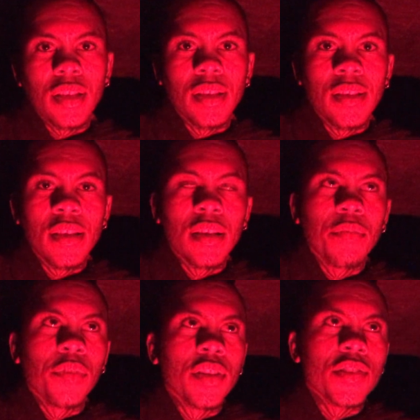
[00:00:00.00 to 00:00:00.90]
I
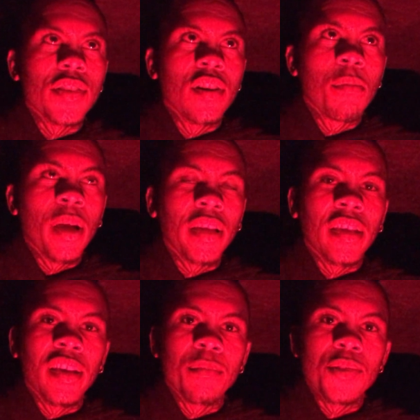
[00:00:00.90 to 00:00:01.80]
finished all my
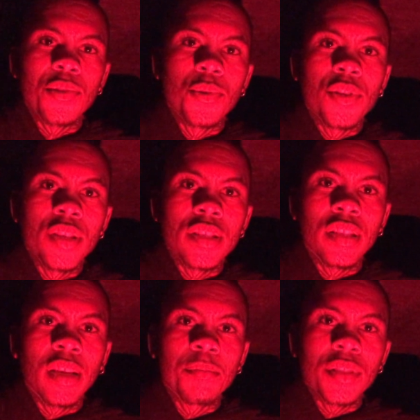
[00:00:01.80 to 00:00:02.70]
camp chores
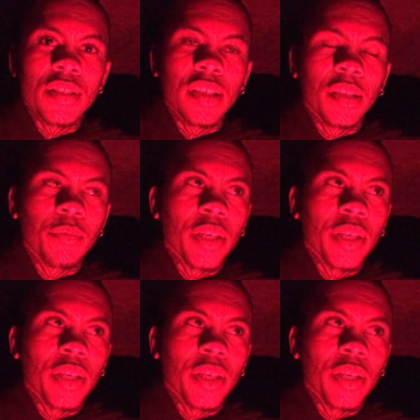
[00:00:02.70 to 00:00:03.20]
and I'm just getting